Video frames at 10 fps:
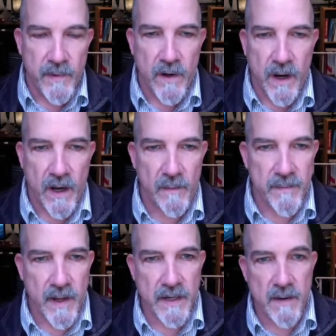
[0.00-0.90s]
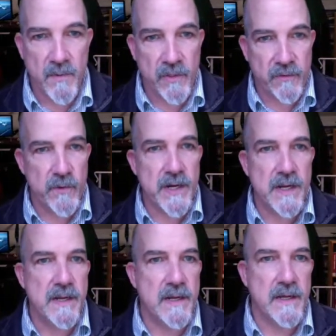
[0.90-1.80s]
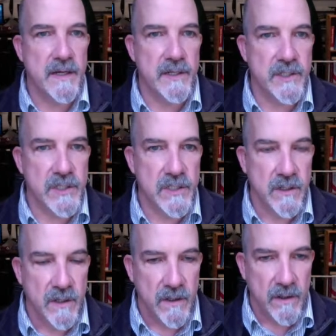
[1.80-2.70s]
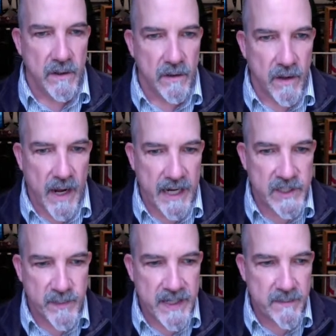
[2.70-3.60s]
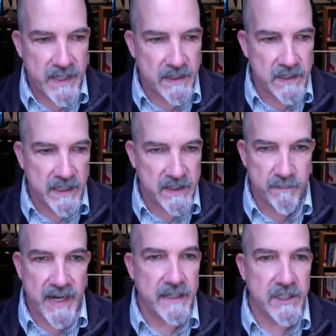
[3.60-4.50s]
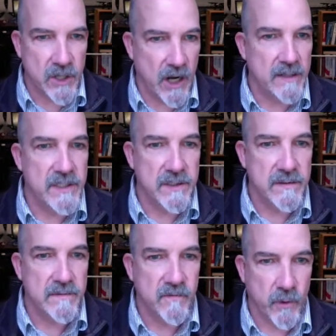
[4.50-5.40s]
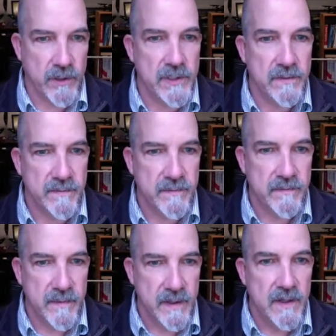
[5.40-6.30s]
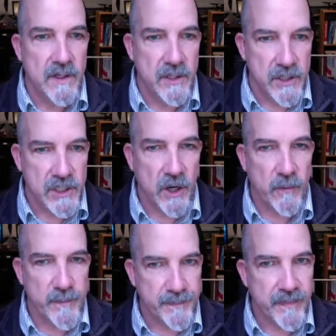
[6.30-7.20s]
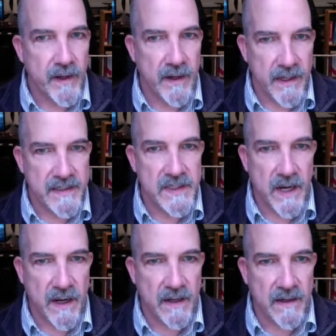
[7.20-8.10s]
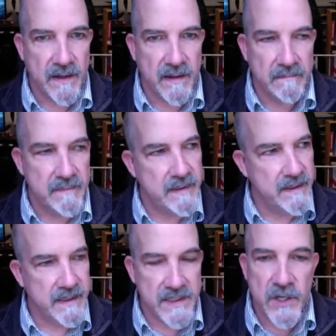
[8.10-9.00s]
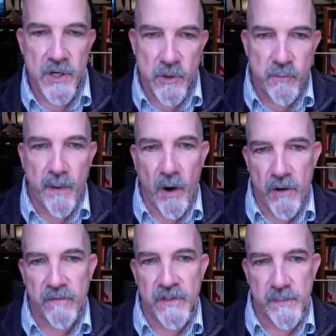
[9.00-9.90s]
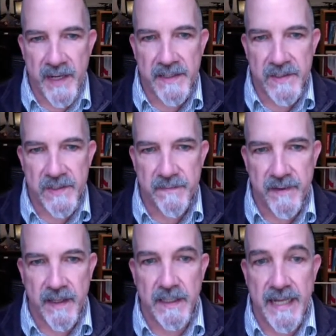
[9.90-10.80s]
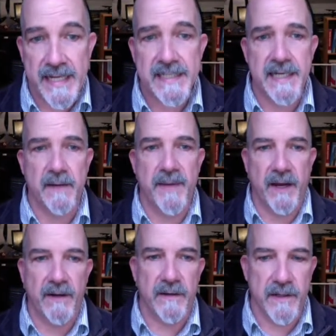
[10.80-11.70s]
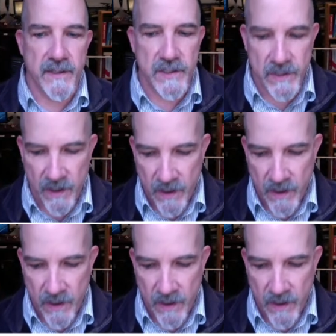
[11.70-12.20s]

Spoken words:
And number three is high speed means less maintenance cost for us. So it's a new part of the space. And the last thing about it is